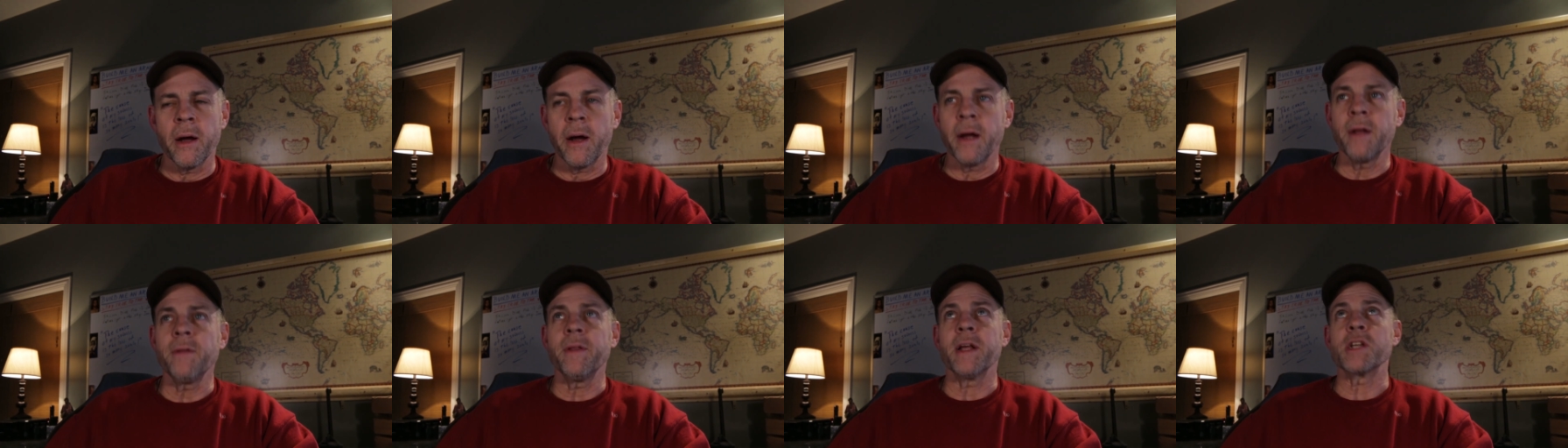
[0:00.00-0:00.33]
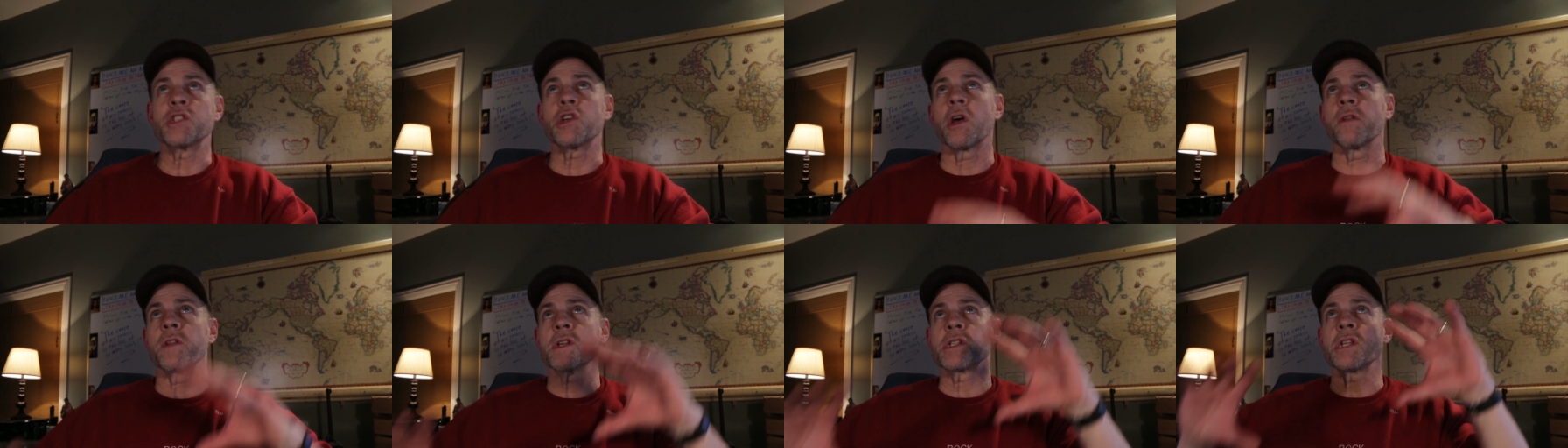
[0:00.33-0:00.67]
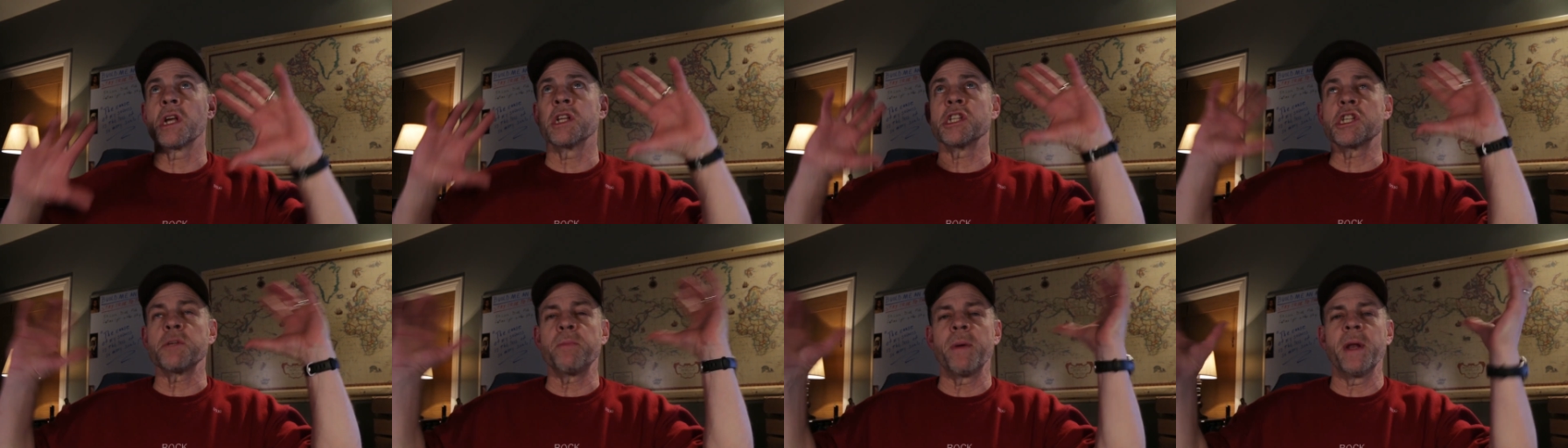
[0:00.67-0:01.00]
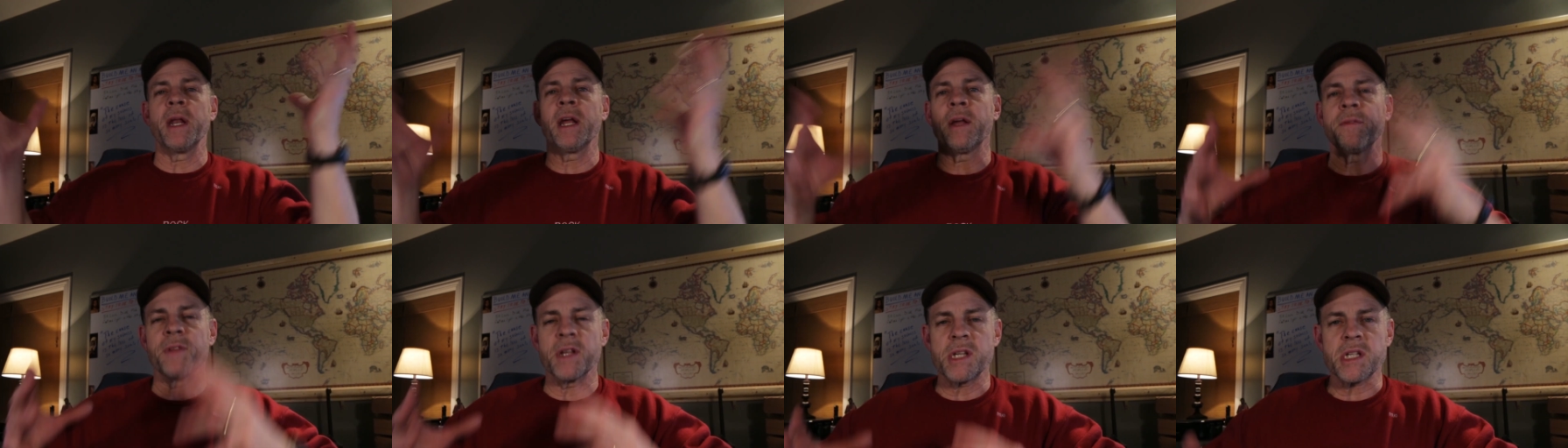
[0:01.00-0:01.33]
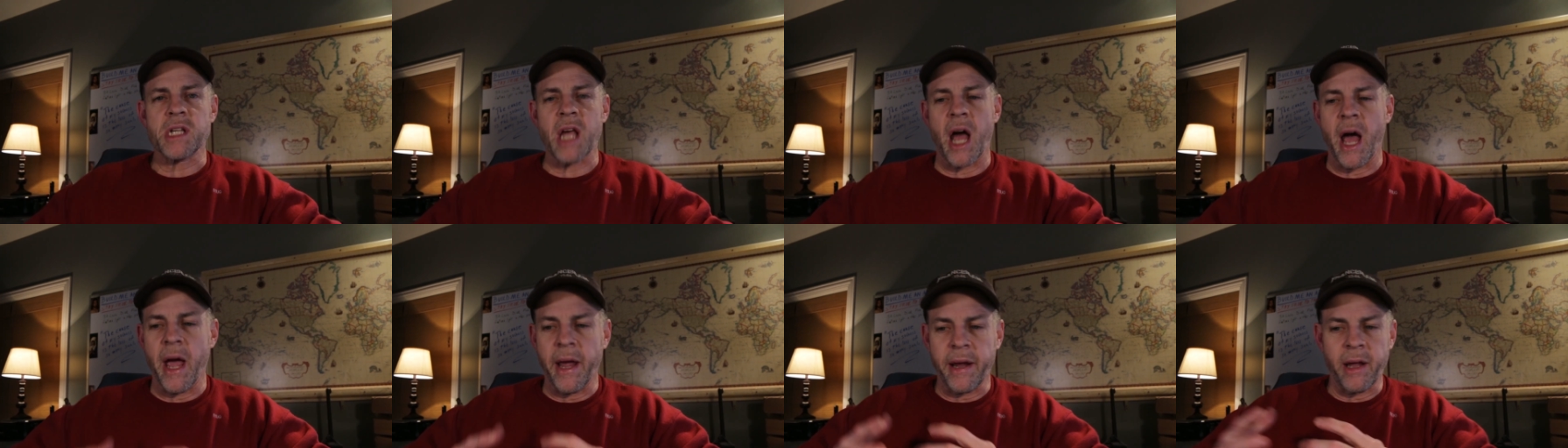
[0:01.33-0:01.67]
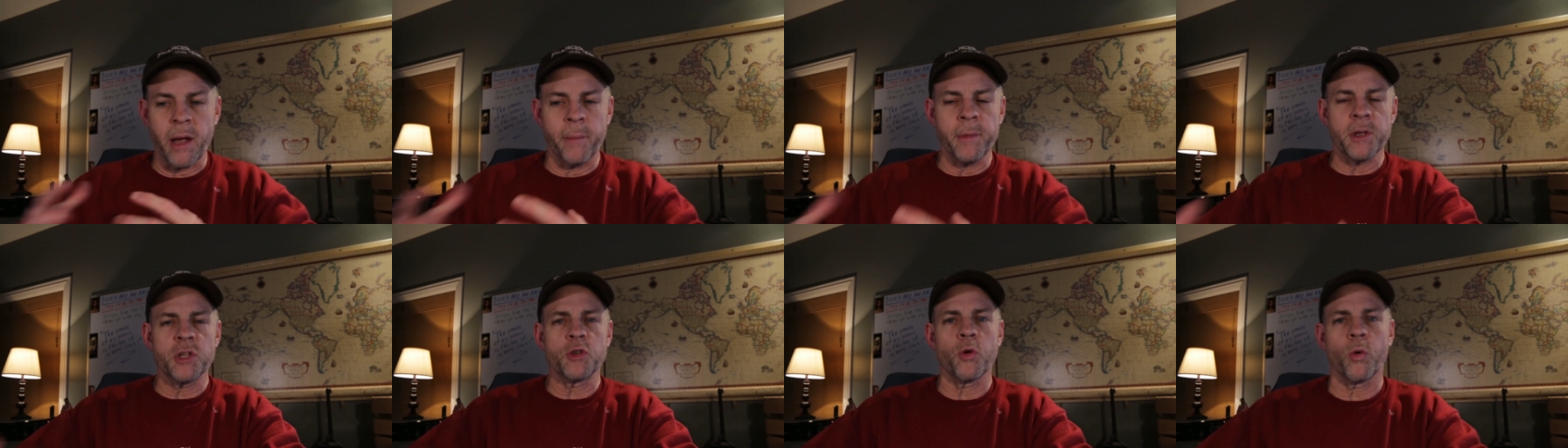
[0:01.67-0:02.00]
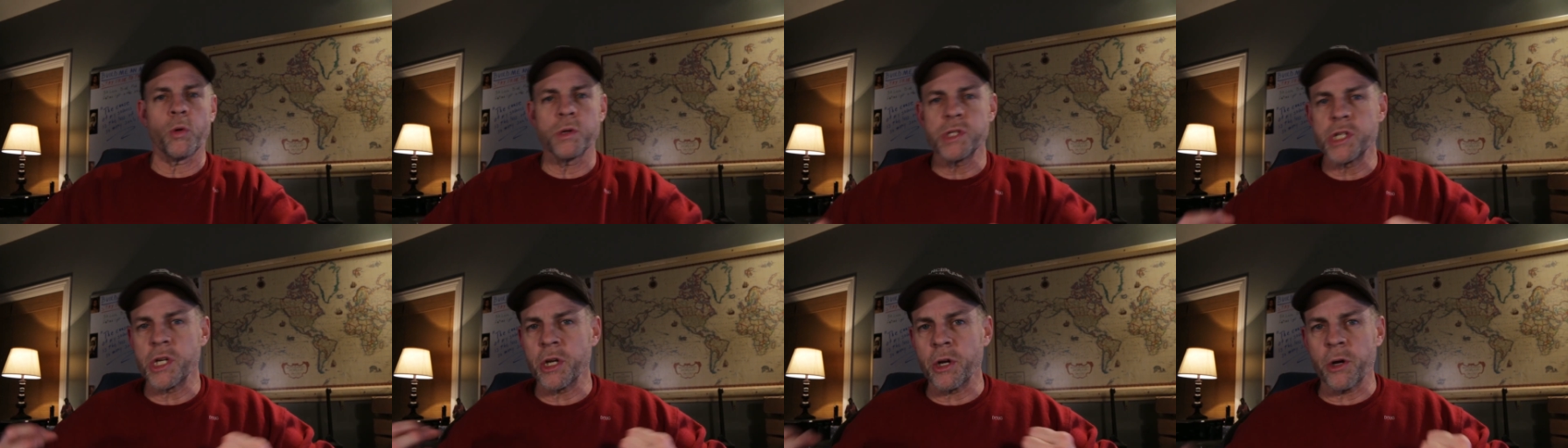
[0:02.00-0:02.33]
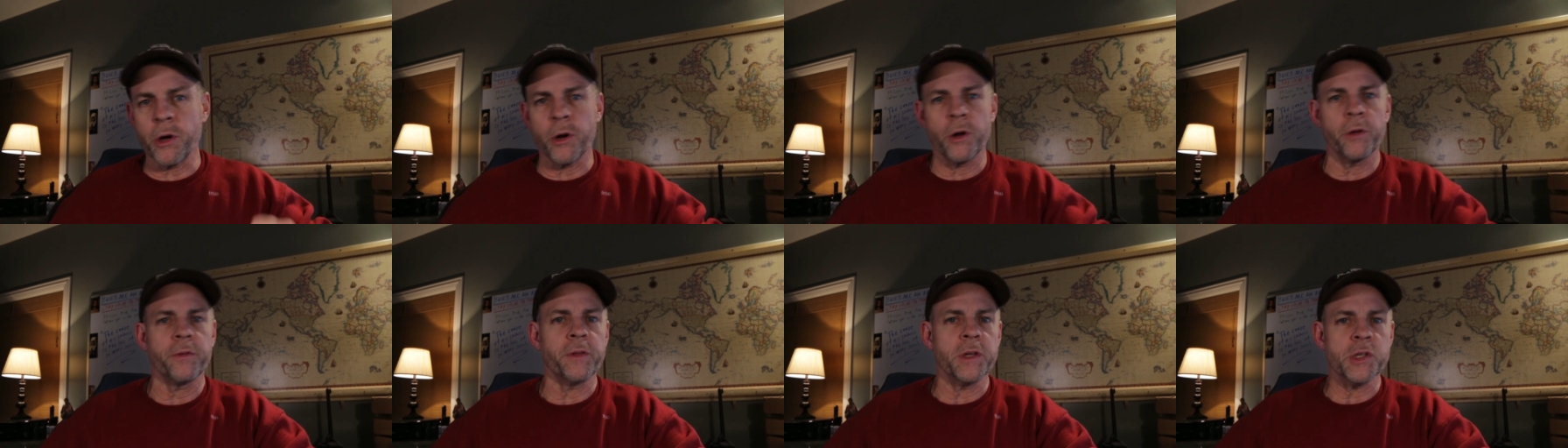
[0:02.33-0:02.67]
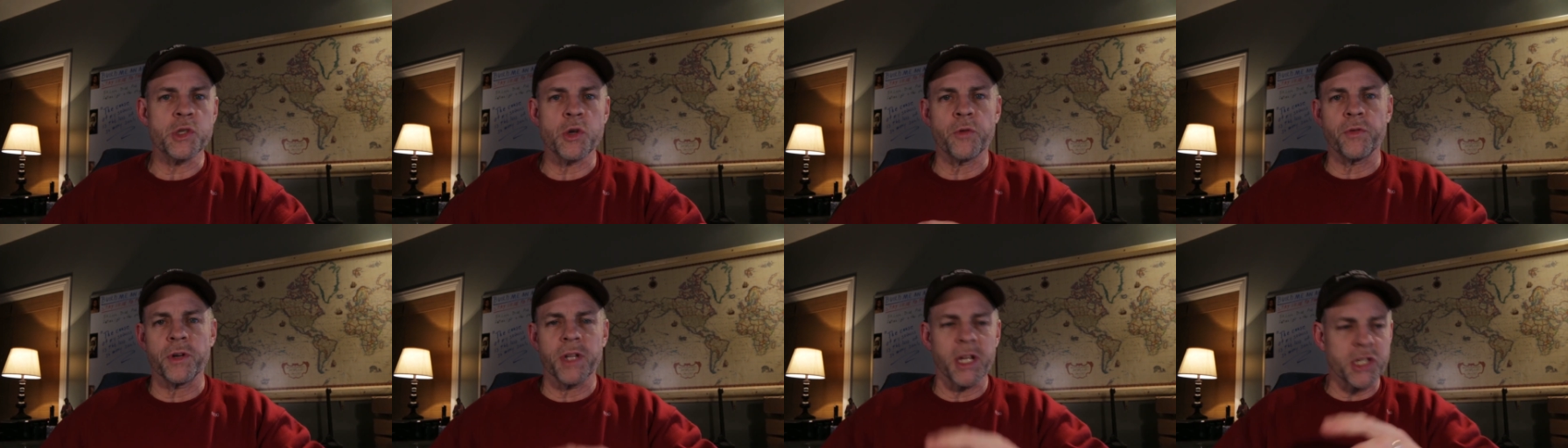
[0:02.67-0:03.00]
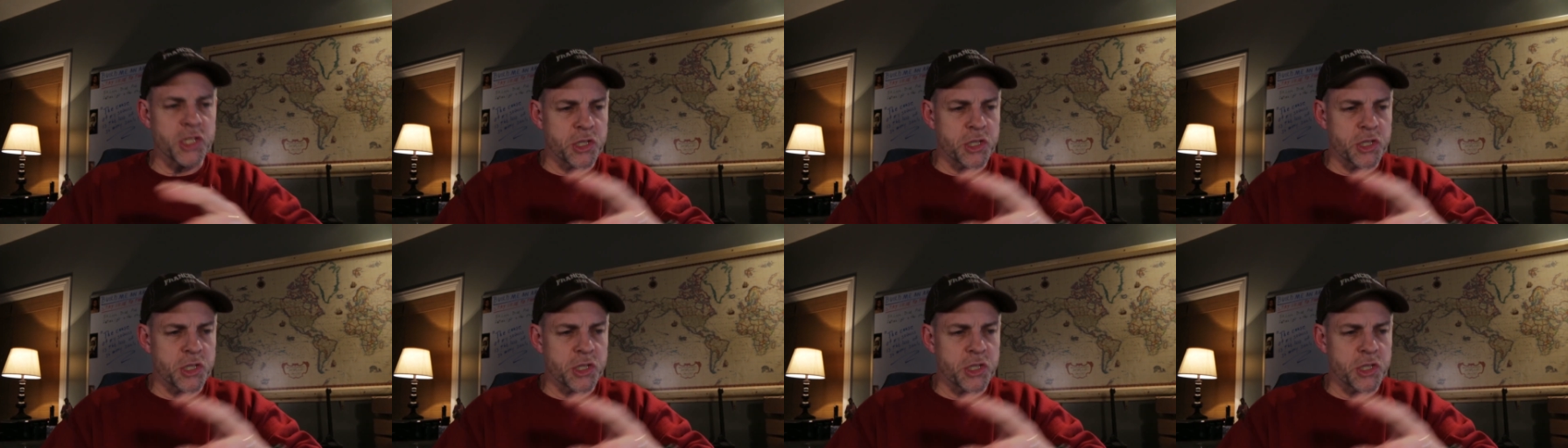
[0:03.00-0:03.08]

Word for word: All right, they saw the sun spinning in the sky, coming towards the earth, and so forth.